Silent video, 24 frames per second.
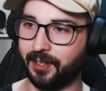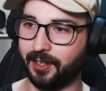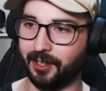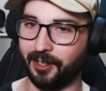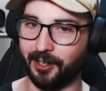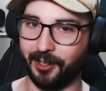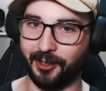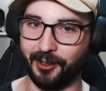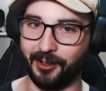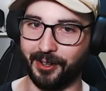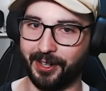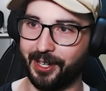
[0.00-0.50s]

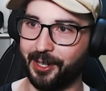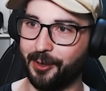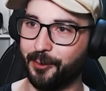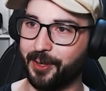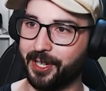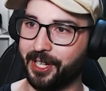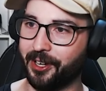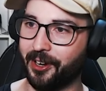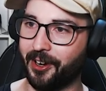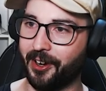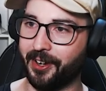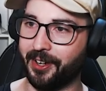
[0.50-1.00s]
Oh, here we
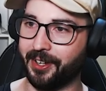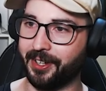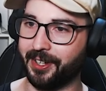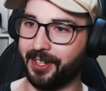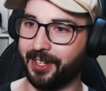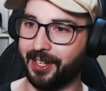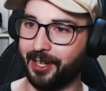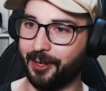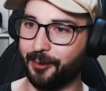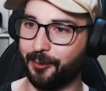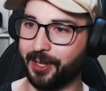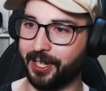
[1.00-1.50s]
go.
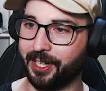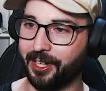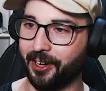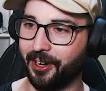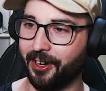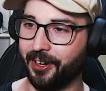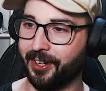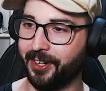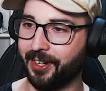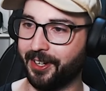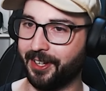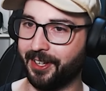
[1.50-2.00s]
Here we
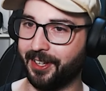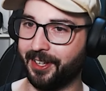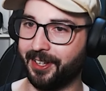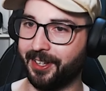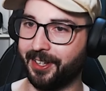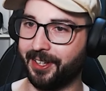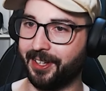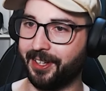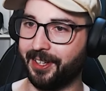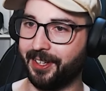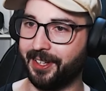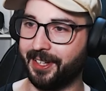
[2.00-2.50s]
go.
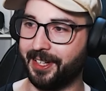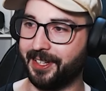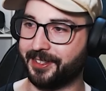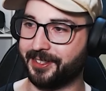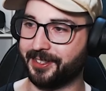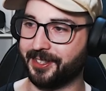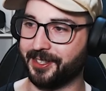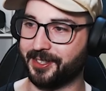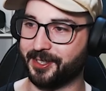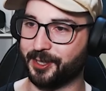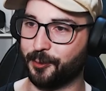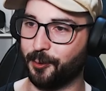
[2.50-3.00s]
It's
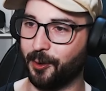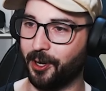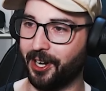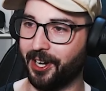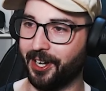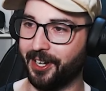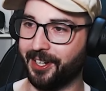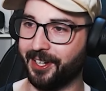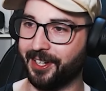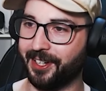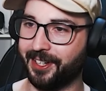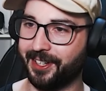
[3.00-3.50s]
the
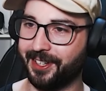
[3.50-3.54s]
squad.